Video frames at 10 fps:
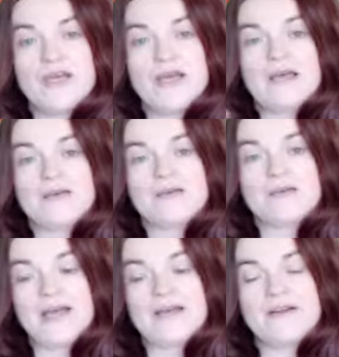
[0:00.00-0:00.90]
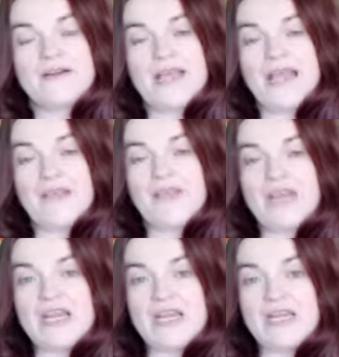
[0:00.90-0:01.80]
at higher you get
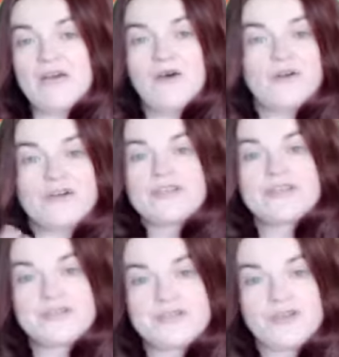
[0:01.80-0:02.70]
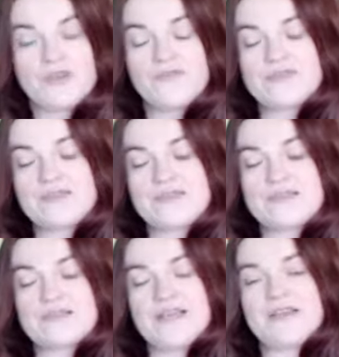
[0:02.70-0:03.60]
3, or your teacher will obviously
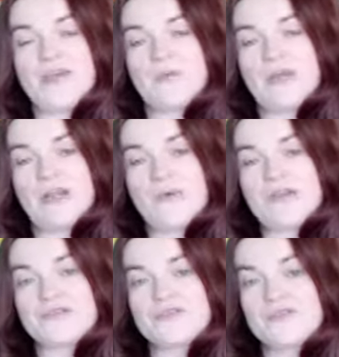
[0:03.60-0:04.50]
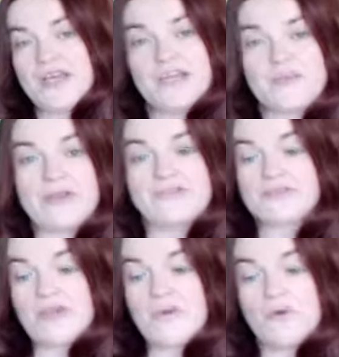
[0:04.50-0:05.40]
decide how many questions you get. You might
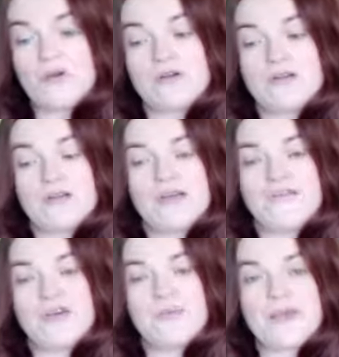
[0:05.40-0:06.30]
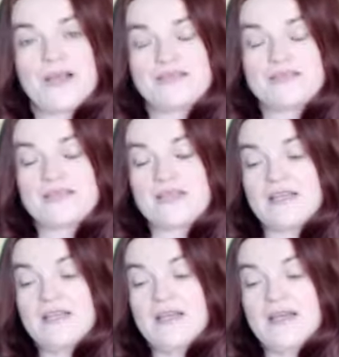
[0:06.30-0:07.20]
just get 1 if you're practicing.
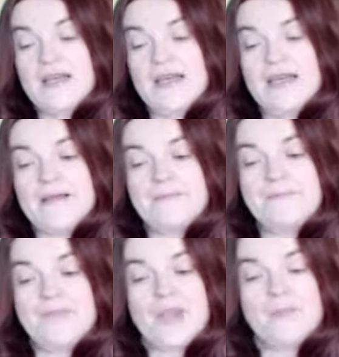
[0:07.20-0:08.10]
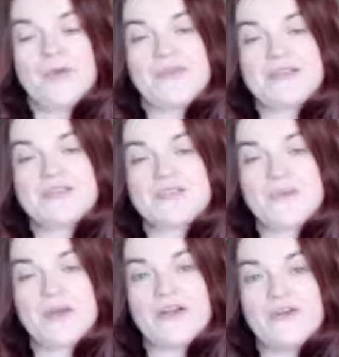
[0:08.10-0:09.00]
But this is
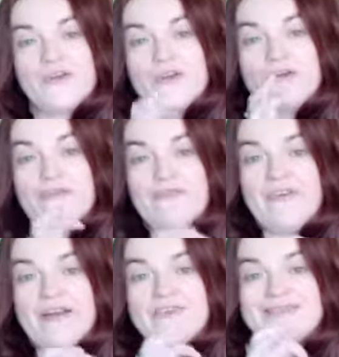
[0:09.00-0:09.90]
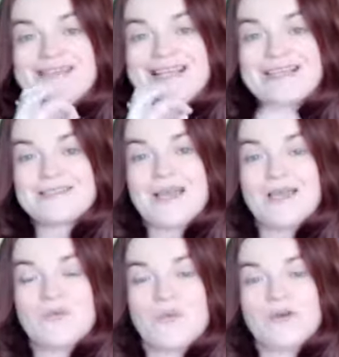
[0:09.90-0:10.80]
where you refer to the
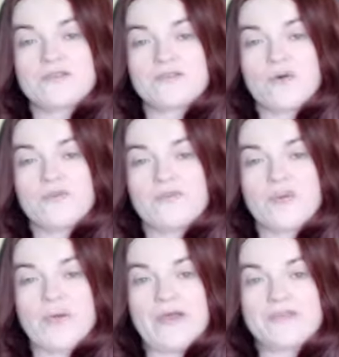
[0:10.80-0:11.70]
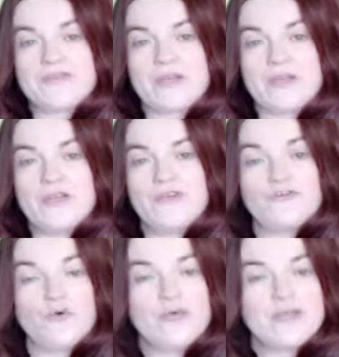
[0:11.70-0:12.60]
exact words of the question. You
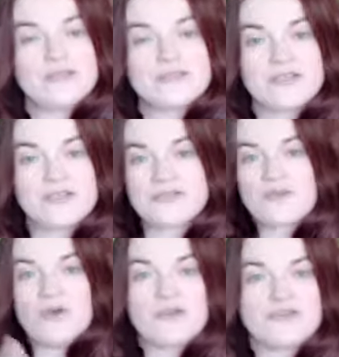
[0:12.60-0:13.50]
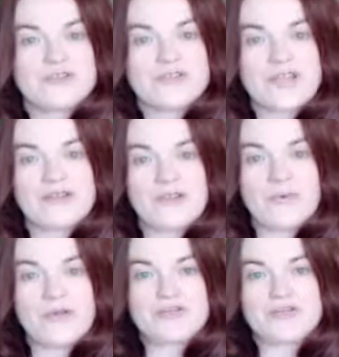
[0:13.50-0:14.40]
don't need to, it's not an understanding
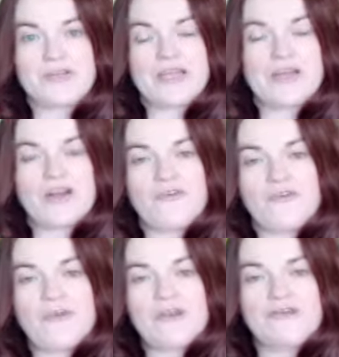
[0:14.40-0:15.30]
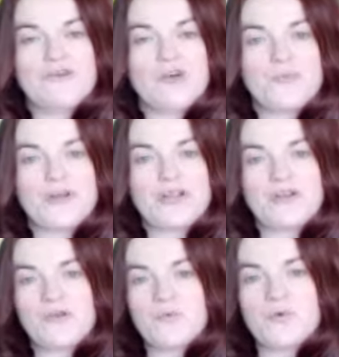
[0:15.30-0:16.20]
question like in a RUI. You've not to put it in
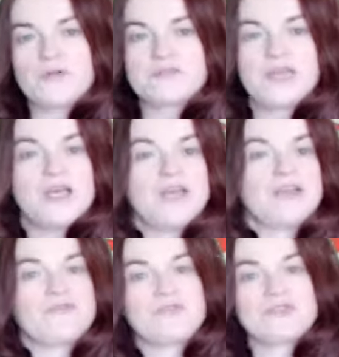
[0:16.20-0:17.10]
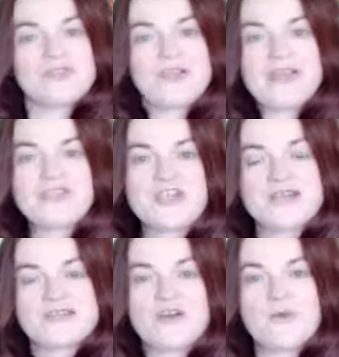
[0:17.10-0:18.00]
your own words. You've not to try and
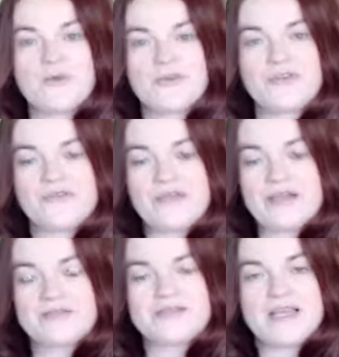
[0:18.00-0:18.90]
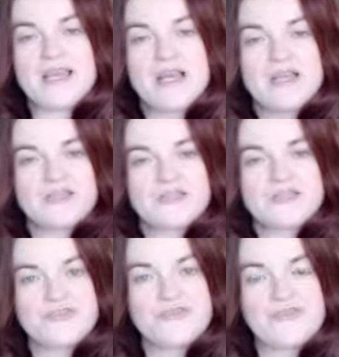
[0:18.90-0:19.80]
jazz it up and look fancy.
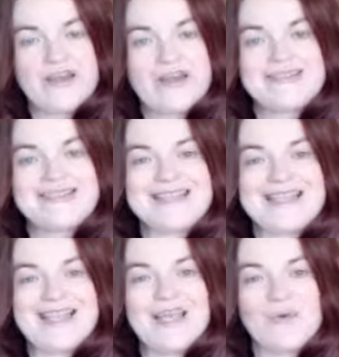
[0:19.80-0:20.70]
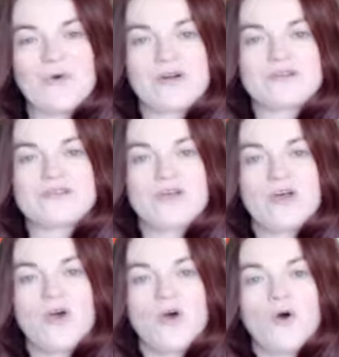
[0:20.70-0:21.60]
Just refer to the key words
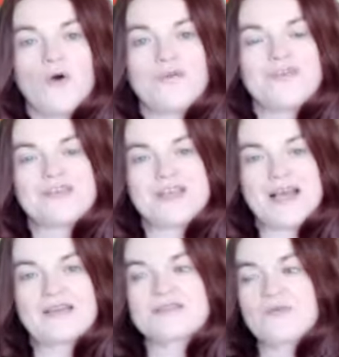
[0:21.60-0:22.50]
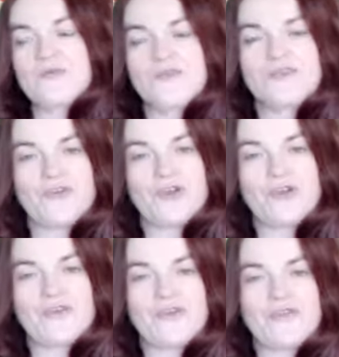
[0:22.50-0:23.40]
of the task. I'm going to do
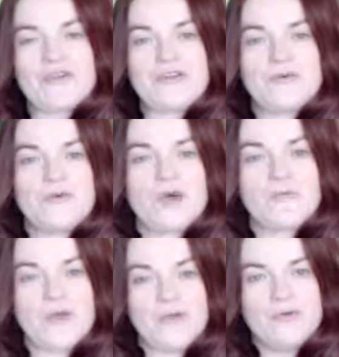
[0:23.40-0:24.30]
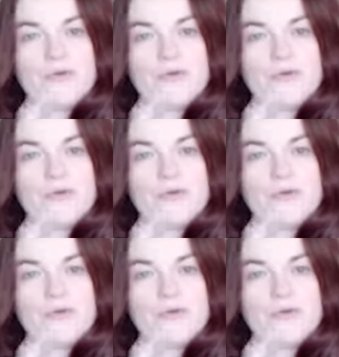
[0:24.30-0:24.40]
another video about